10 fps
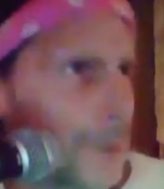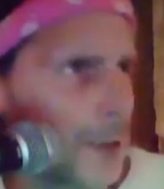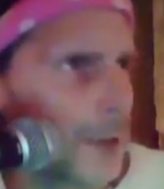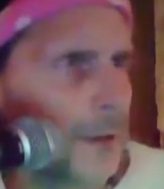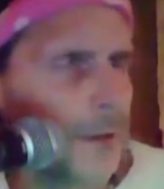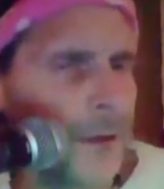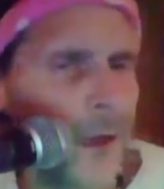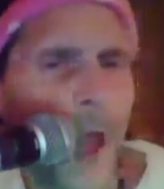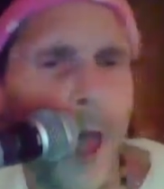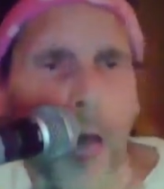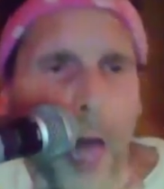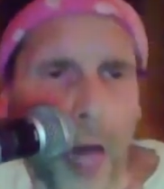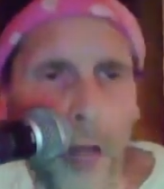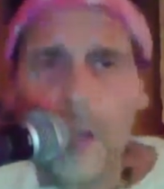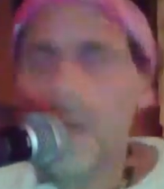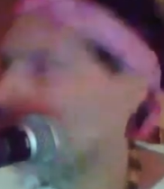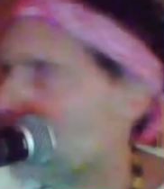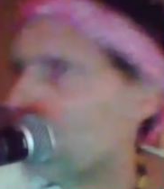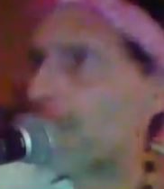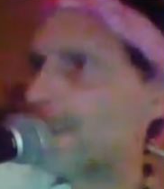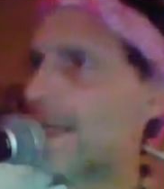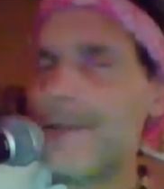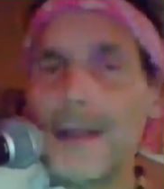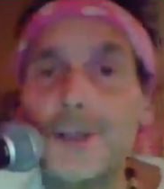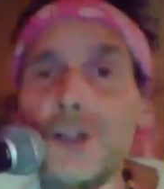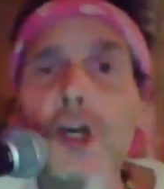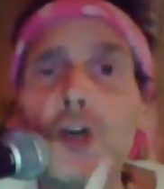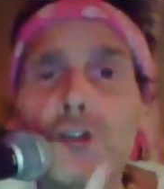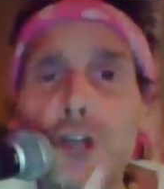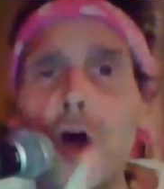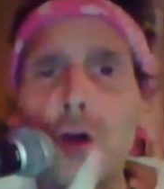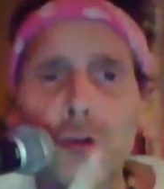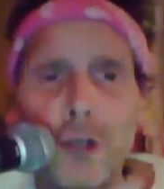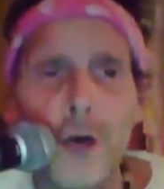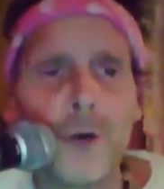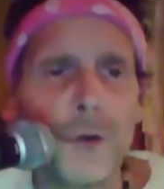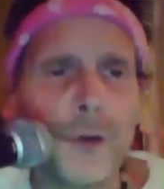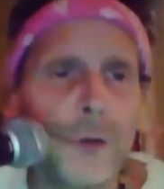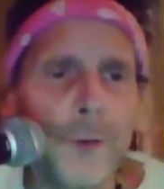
me. Don't pretend that you don't know.